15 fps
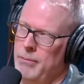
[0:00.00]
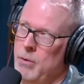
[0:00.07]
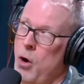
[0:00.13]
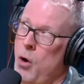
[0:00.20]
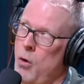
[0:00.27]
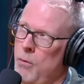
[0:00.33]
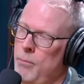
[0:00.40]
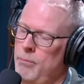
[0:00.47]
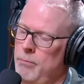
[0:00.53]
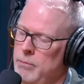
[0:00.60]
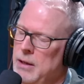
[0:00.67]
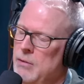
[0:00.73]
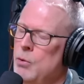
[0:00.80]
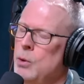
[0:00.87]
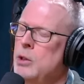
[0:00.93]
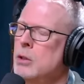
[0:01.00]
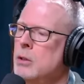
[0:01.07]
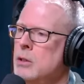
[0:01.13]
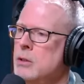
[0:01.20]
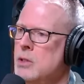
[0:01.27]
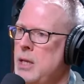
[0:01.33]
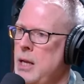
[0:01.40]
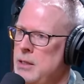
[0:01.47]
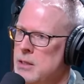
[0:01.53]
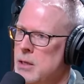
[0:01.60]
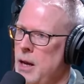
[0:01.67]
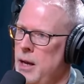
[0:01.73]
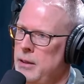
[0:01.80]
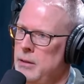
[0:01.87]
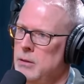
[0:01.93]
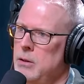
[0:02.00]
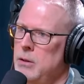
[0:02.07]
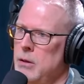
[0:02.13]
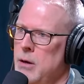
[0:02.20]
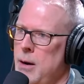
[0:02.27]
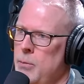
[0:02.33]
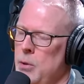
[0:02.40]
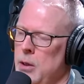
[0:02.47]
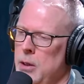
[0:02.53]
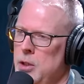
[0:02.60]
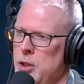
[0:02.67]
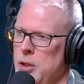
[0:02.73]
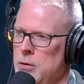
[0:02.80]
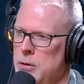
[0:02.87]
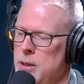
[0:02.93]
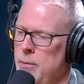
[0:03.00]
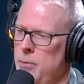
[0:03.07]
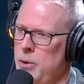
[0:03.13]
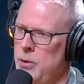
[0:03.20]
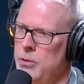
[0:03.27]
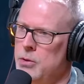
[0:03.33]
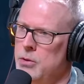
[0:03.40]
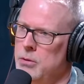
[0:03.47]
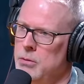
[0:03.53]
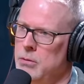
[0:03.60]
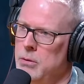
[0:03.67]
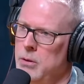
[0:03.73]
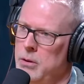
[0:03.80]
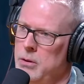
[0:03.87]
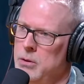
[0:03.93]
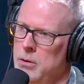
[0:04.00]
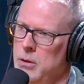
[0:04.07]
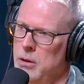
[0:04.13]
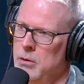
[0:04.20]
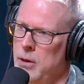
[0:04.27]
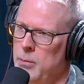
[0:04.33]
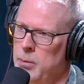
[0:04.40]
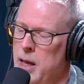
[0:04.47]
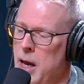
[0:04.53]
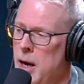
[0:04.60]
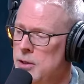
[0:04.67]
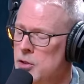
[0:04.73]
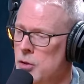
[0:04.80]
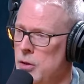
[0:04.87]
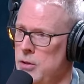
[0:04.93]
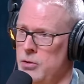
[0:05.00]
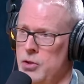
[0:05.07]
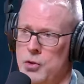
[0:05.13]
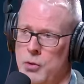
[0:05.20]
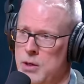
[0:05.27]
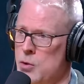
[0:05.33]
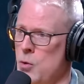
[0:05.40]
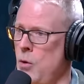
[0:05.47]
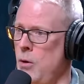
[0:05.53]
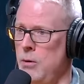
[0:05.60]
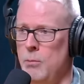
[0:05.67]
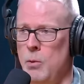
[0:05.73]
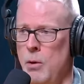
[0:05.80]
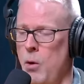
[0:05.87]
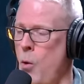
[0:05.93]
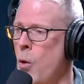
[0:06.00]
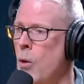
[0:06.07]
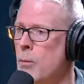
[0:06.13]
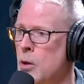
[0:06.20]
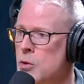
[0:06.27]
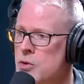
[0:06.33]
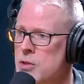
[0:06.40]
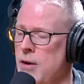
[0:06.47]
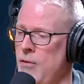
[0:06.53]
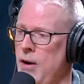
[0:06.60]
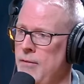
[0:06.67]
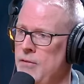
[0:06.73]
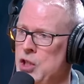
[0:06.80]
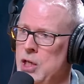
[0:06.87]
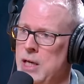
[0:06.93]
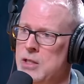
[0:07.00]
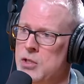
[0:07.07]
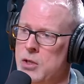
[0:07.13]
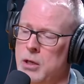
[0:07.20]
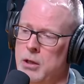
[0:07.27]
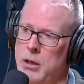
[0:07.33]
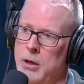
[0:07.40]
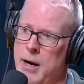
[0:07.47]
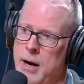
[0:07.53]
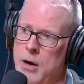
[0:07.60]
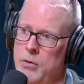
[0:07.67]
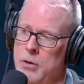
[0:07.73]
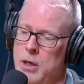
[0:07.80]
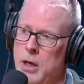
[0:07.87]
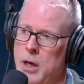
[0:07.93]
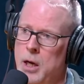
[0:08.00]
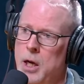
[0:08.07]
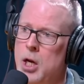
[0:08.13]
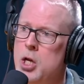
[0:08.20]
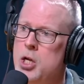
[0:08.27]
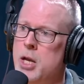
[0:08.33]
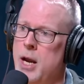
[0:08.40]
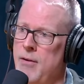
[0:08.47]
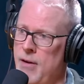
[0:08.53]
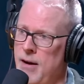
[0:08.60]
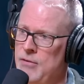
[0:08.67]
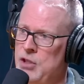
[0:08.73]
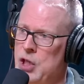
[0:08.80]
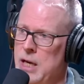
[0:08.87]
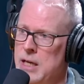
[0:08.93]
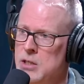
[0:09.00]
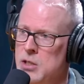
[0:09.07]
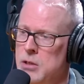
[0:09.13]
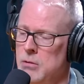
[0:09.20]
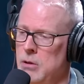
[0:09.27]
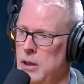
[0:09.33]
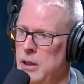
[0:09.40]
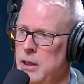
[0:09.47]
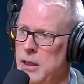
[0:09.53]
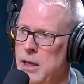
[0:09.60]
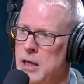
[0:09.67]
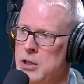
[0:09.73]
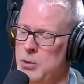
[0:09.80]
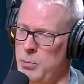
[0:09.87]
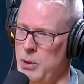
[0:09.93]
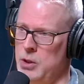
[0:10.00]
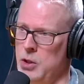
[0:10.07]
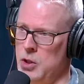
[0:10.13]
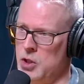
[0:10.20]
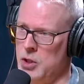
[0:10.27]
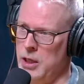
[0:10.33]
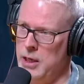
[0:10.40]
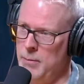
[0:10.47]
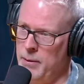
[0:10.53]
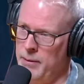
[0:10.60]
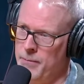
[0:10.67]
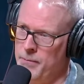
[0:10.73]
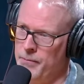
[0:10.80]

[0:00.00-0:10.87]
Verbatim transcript: home, even when you're in the stateside, your operational tempo is mm-hmm. incredibly high. So the stress hormones never have a chance to clear out. You never have a chance to really catch up on your sleep.